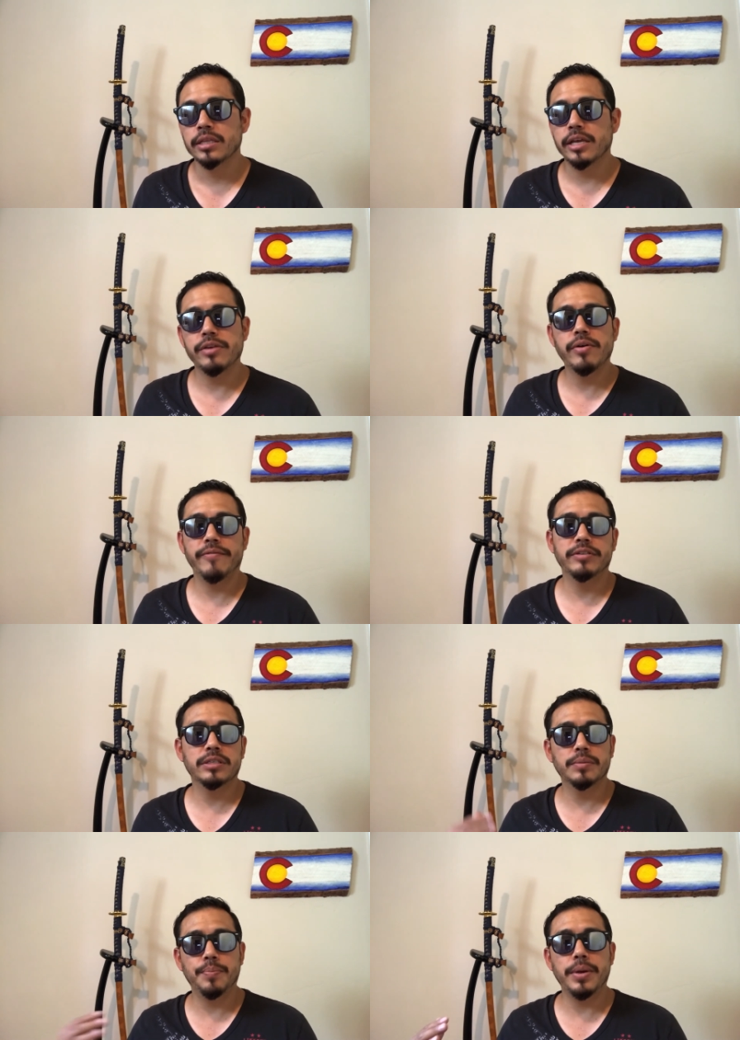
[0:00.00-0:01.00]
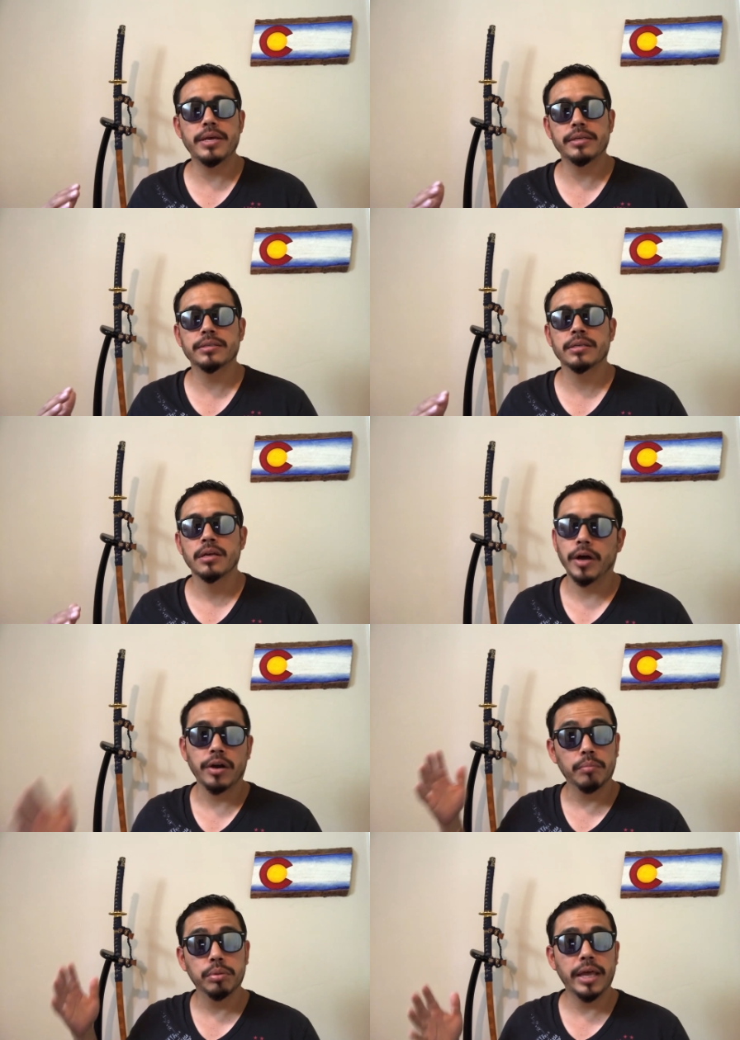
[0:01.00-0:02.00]
that you have space on
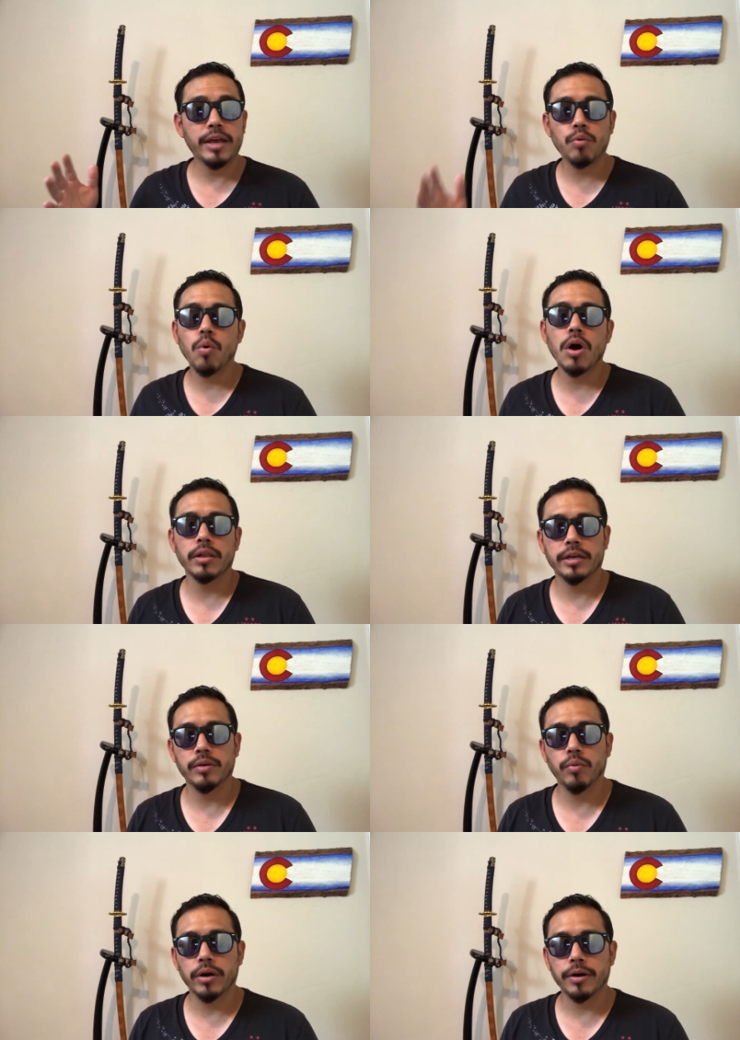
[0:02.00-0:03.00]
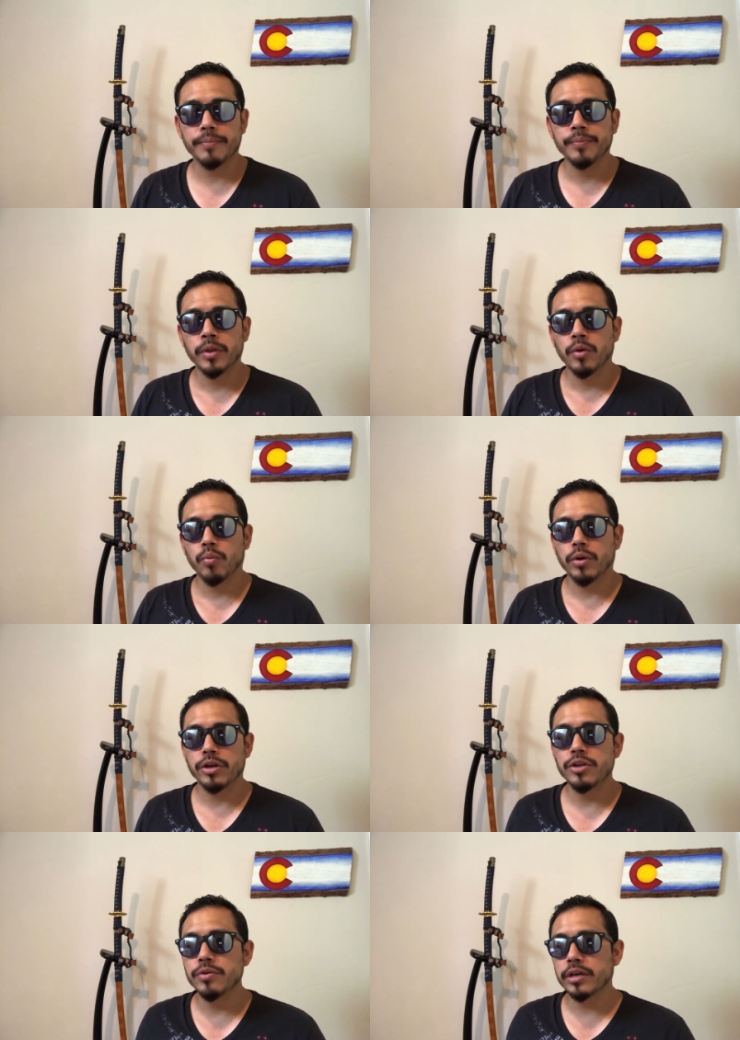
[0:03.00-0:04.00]
a blank wall anywhere where
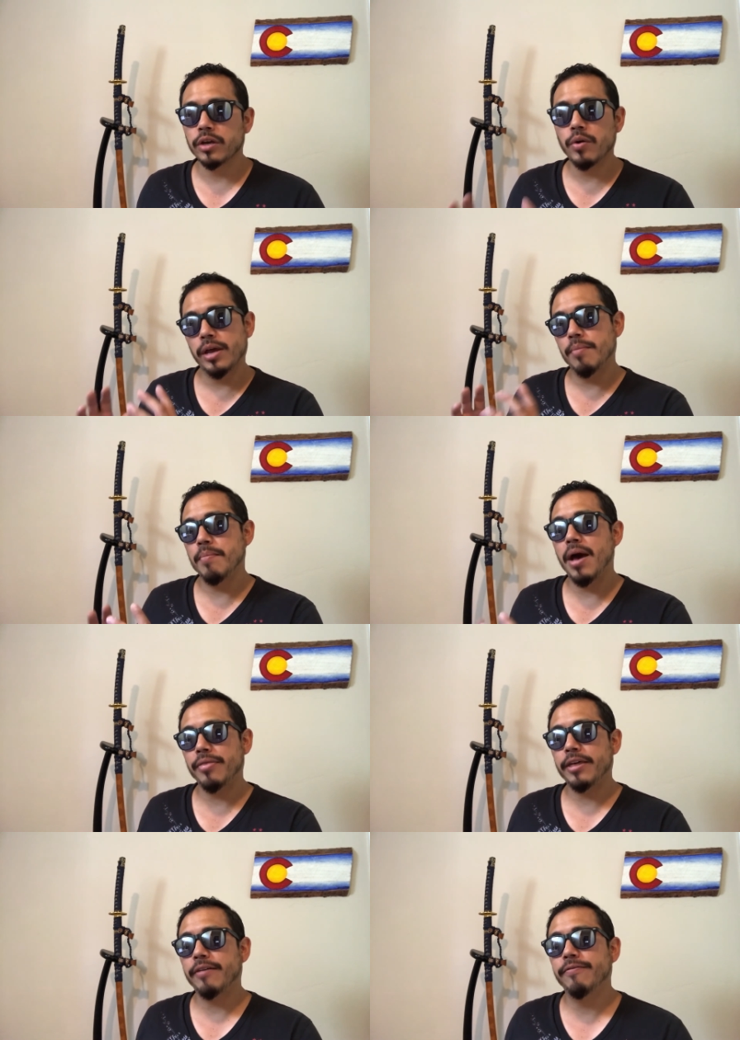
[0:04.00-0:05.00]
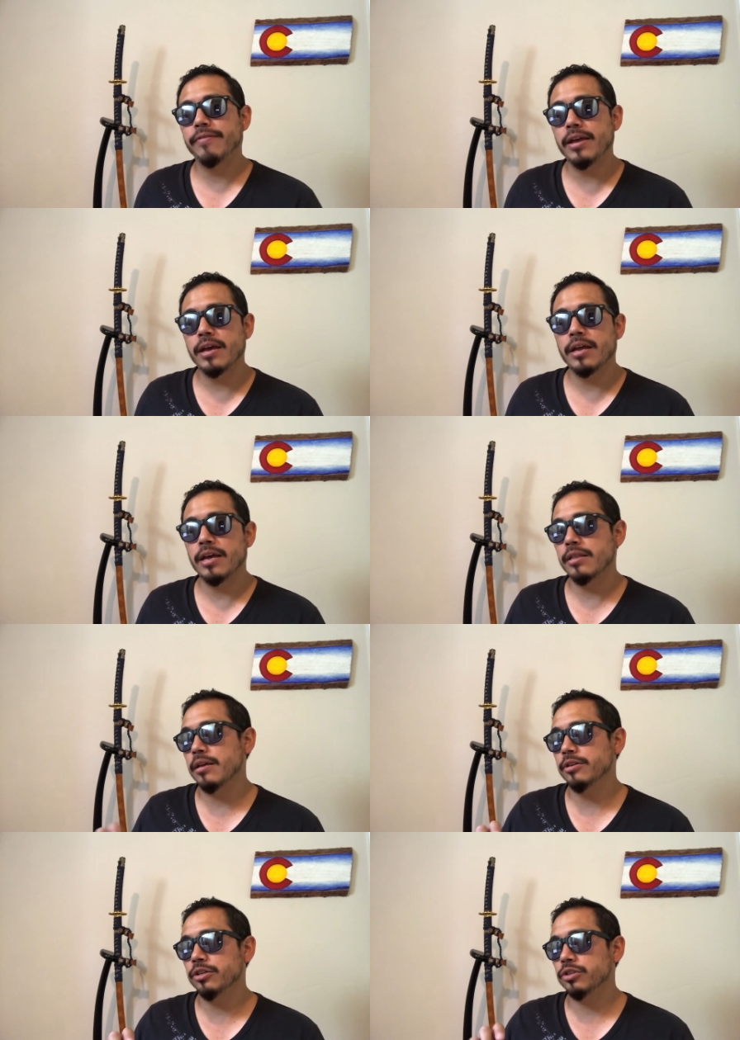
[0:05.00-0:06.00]
you can go ahead and mount that fan and
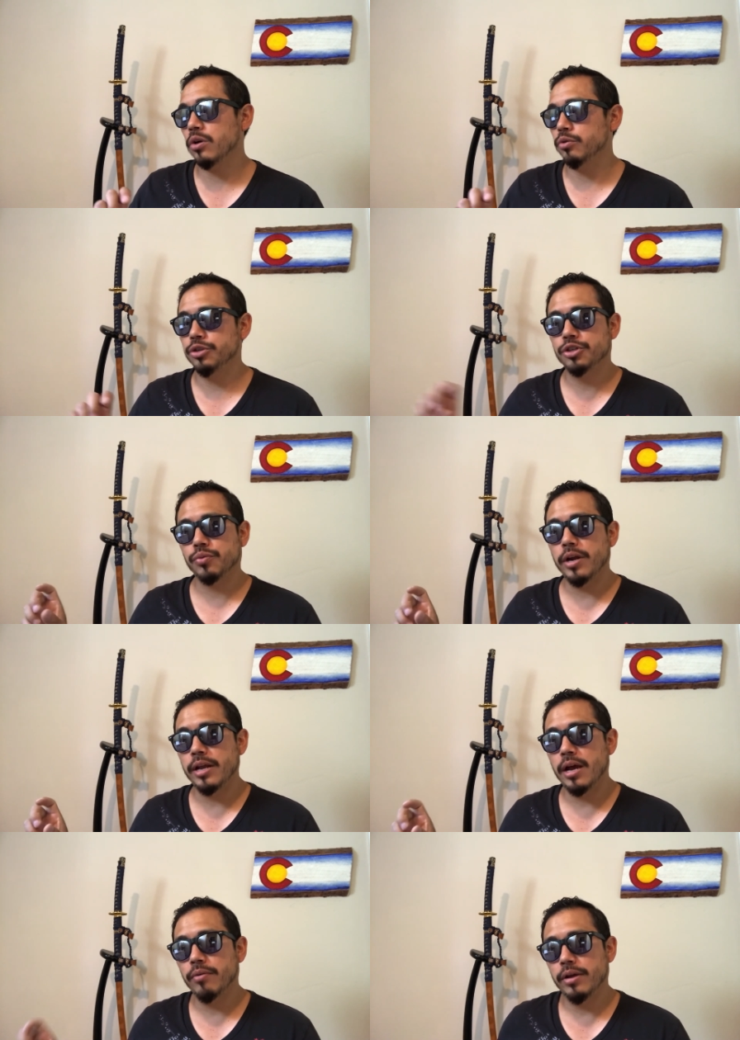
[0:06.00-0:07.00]
then just go straight out,